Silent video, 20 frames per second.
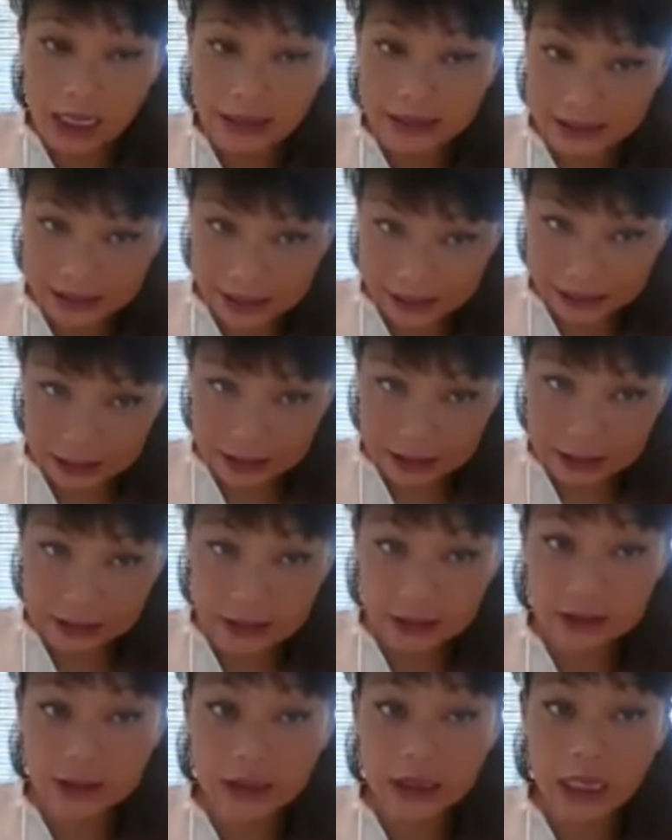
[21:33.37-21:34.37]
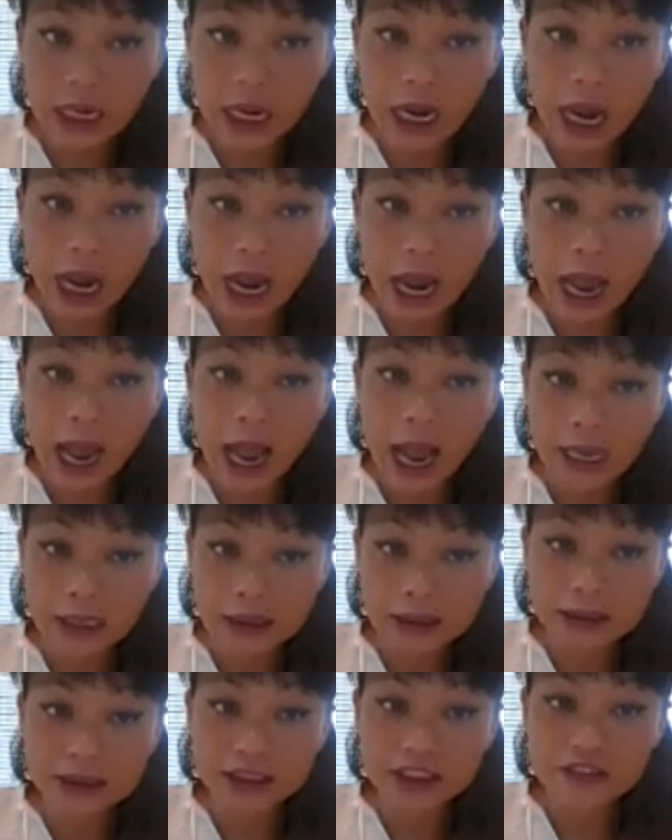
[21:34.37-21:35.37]
ascendant
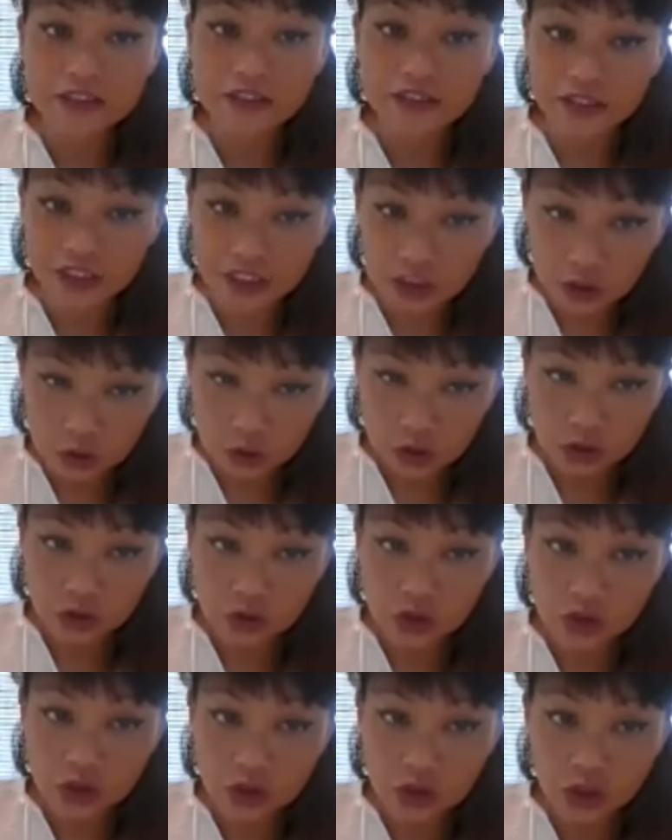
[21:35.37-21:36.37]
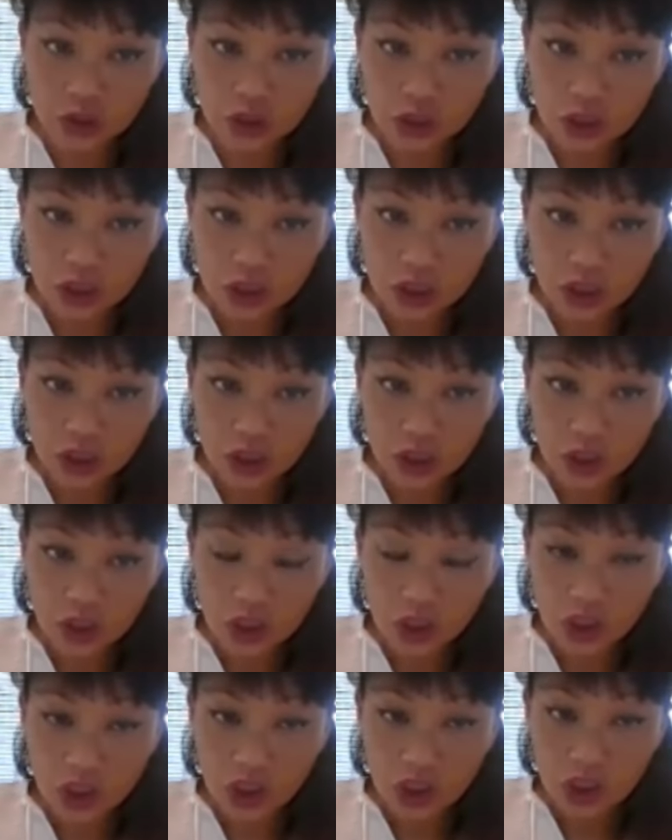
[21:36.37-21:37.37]
and Venus
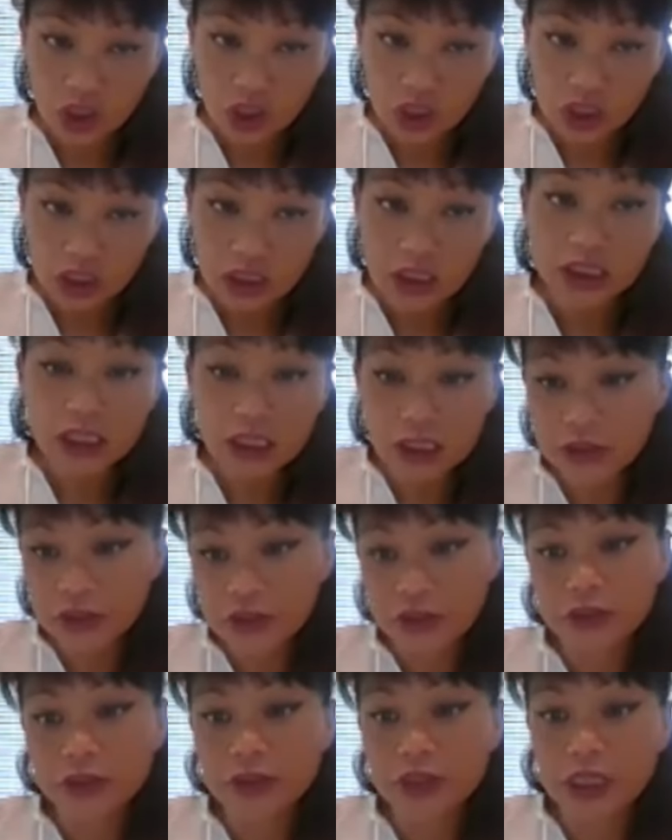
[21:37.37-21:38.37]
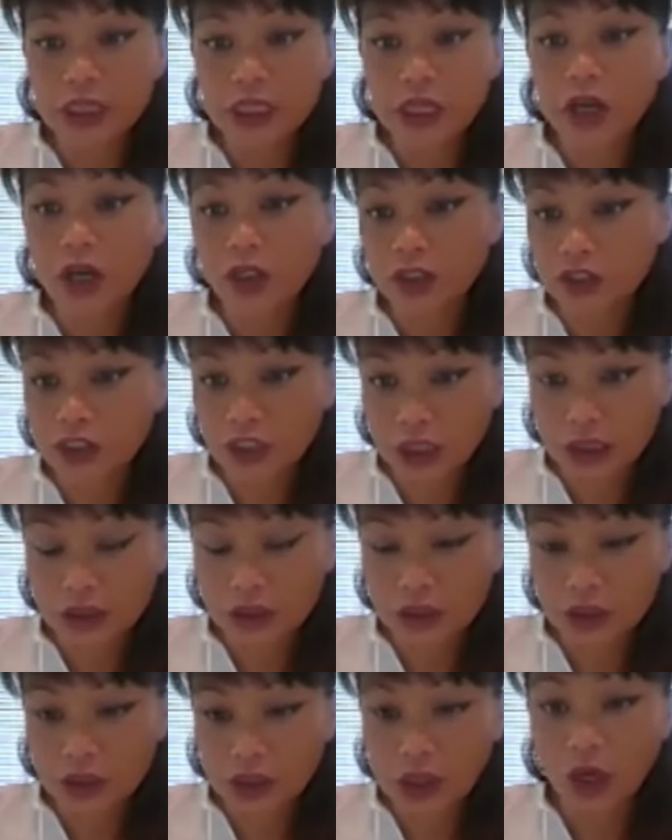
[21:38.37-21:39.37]
literary
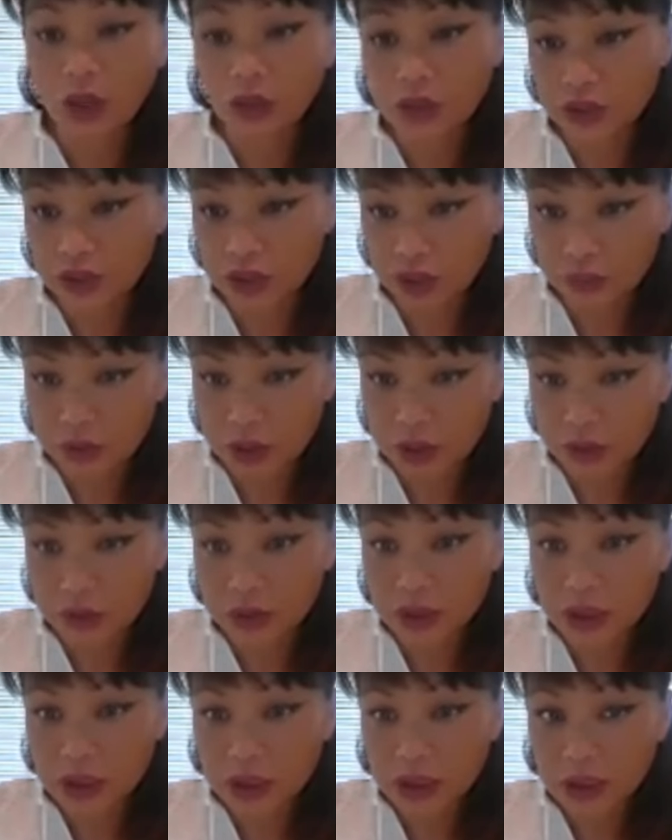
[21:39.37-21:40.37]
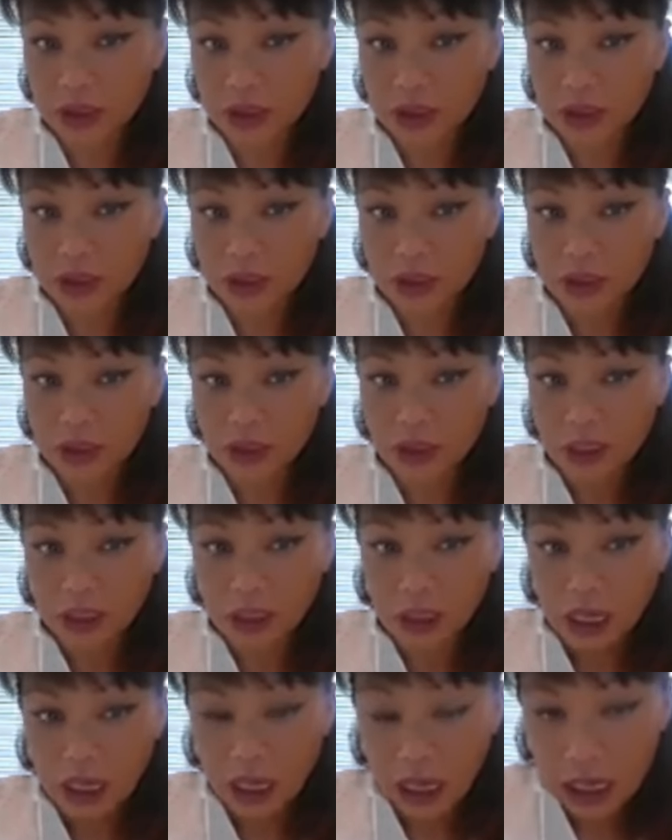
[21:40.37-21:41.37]
conjunct on the same degree.
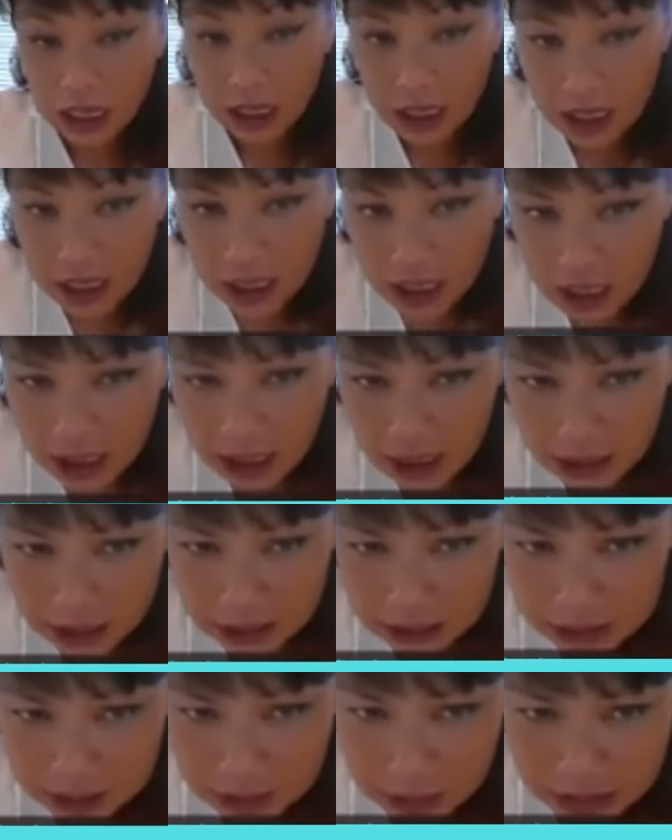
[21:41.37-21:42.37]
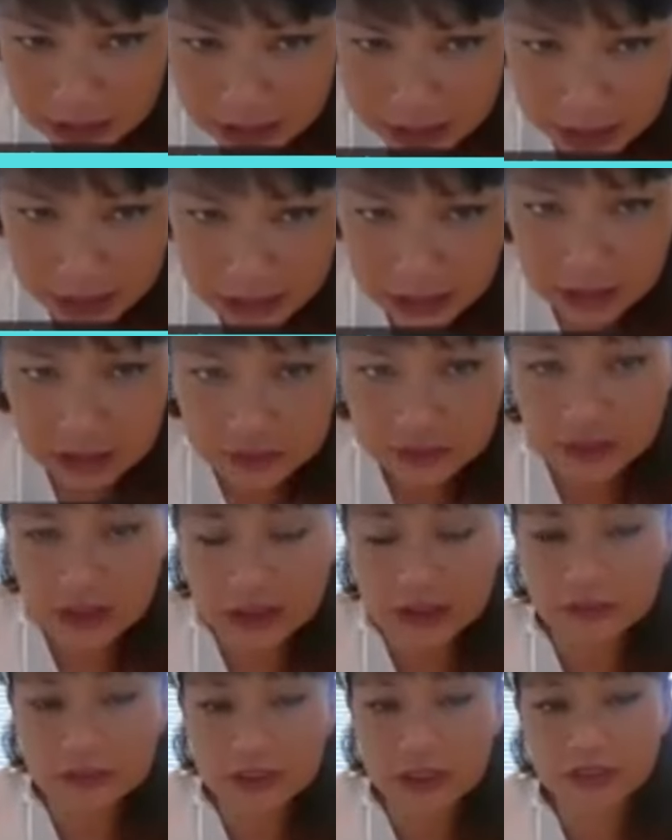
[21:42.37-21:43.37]
A little second
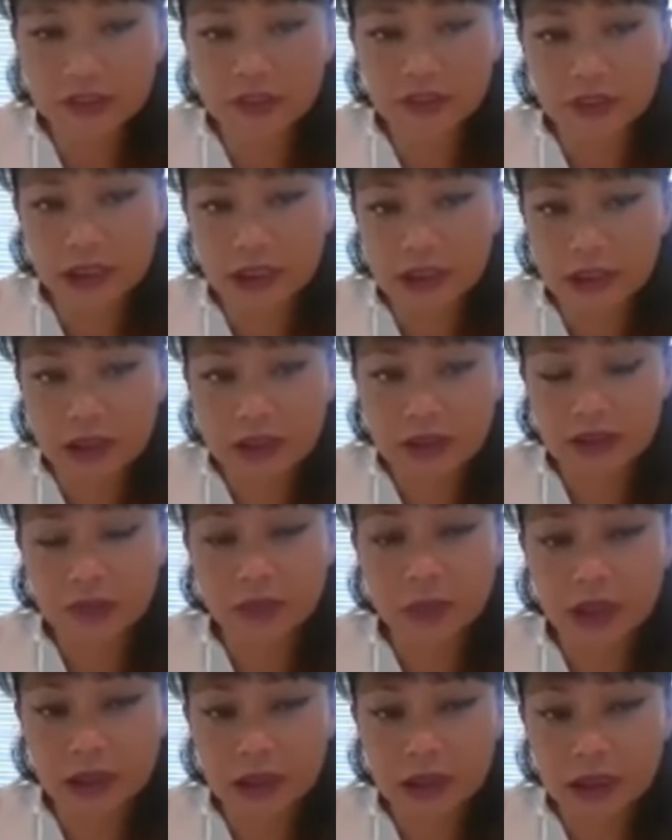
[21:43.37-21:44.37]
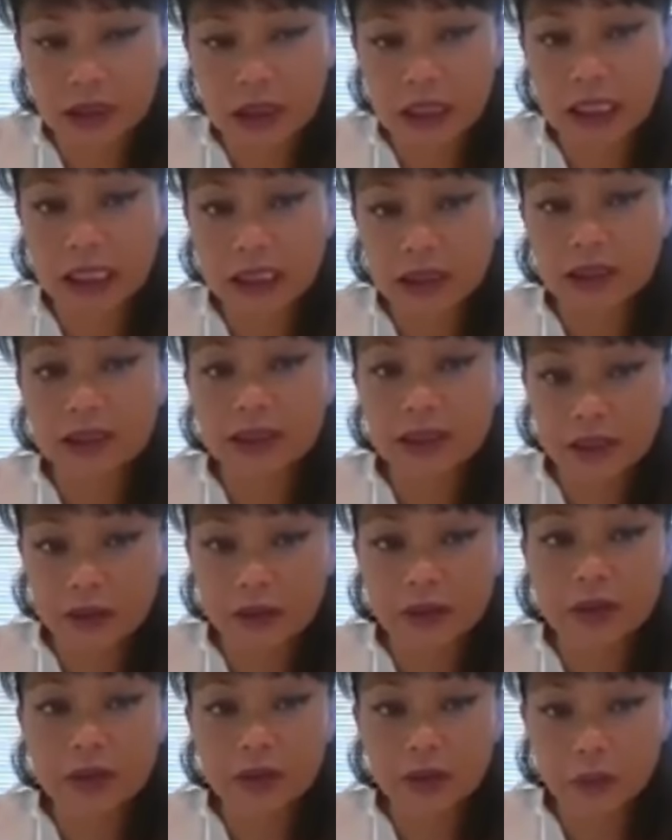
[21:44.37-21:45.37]
different differences, but it's
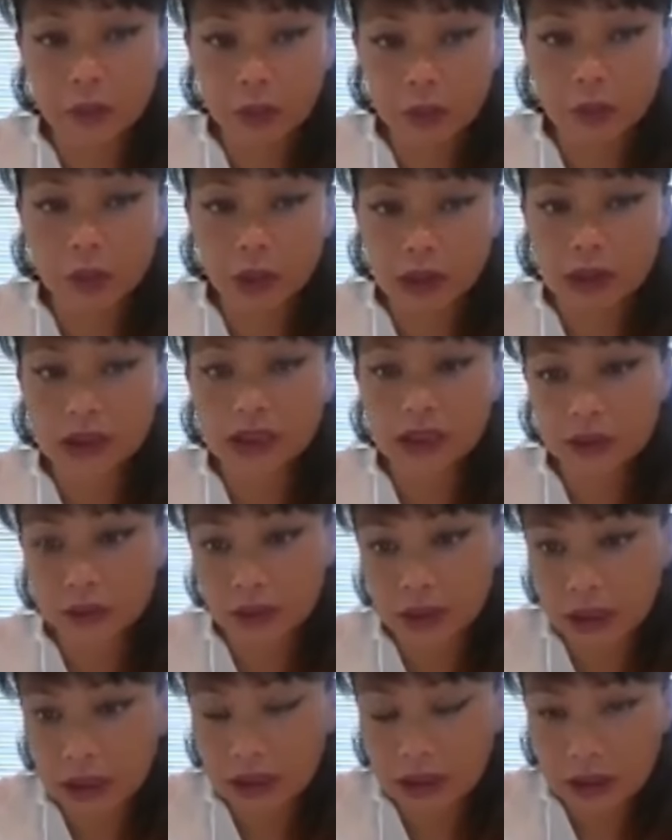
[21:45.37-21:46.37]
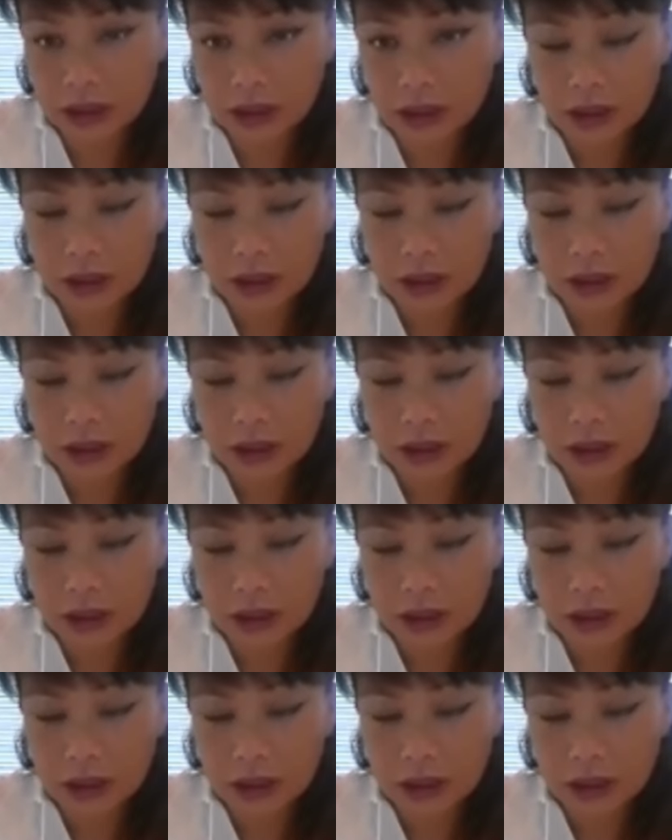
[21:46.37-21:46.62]
zero one degree.